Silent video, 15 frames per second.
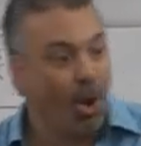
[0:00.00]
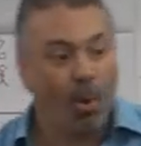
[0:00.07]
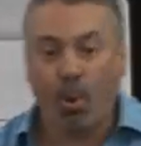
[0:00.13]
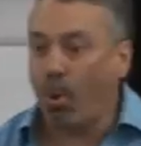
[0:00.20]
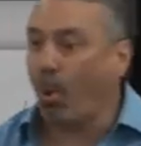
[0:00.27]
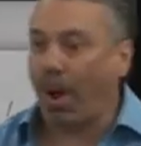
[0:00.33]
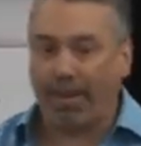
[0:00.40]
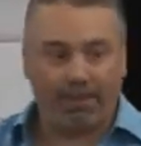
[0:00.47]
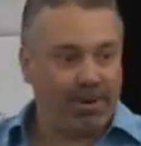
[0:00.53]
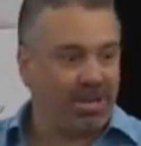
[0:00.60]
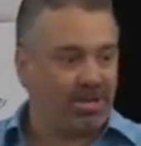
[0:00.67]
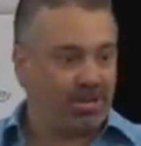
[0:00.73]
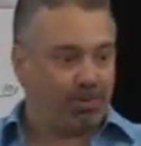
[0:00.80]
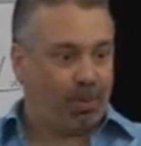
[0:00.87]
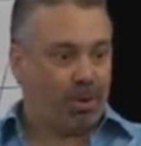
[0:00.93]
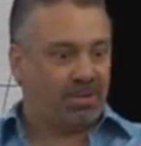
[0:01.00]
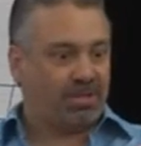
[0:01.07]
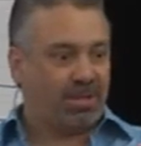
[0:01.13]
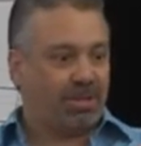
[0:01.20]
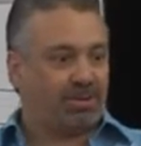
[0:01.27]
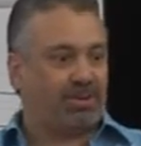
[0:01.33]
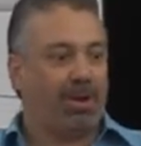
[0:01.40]
Ooh, I'm reading Sports
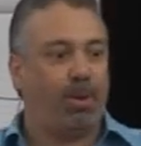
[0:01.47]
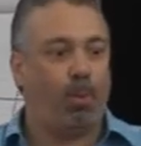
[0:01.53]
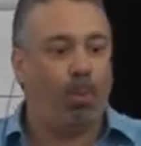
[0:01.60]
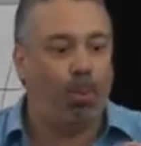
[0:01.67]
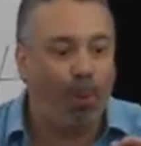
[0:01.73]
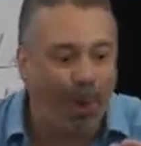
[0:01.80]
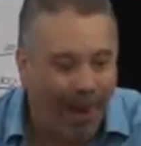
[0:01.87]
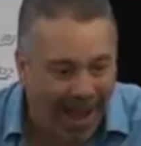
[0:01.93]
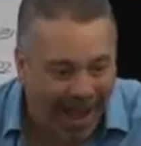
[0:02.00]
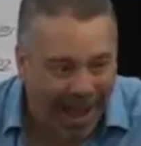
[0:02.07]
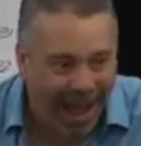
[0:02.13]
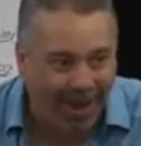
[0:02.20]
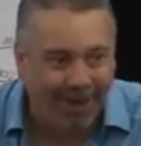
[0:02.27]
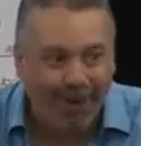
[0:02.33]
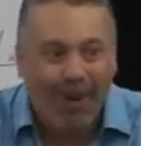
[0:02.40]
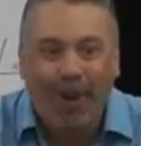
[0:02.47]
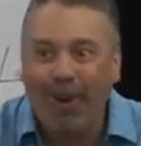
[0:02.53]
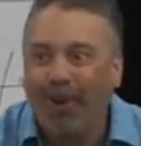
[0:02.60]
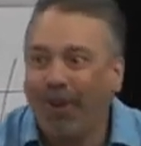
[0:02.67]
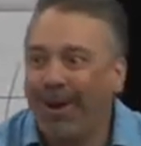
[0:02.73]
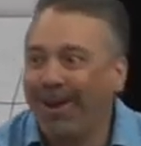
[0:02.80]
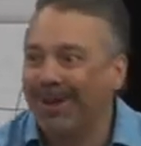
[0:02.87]
Illustrated. Wow,
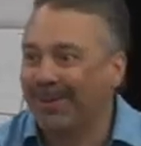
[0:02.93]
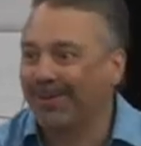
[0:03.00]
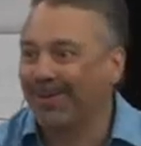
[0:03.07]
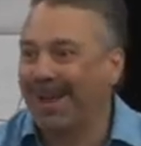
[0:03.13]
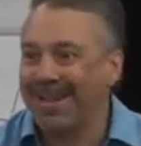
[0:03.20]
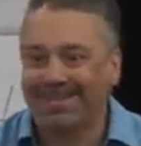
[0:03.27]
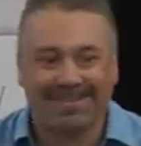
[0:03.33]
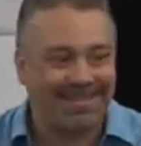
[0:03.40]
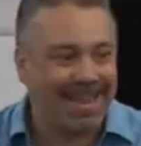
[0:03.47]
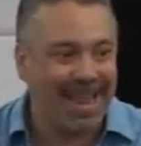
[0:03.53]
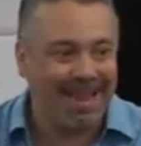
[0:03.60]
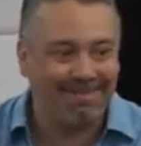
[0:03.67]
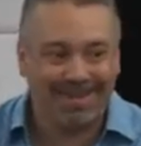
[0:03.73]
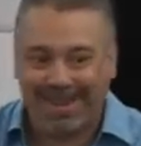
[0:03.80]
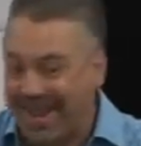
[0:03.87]
what a great statement.